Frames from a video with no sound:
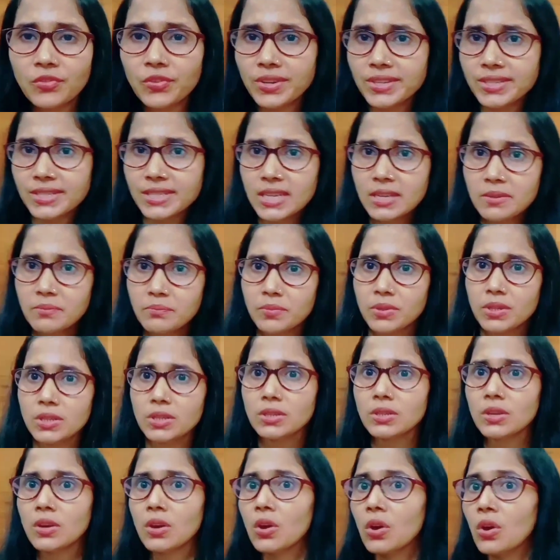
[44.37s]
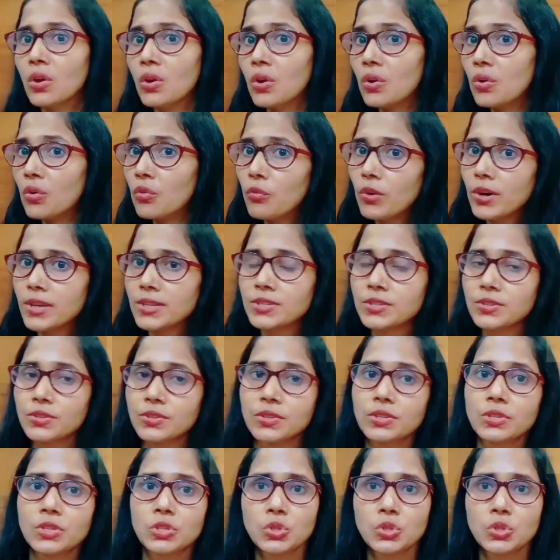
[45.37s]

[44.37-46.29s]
For example, water,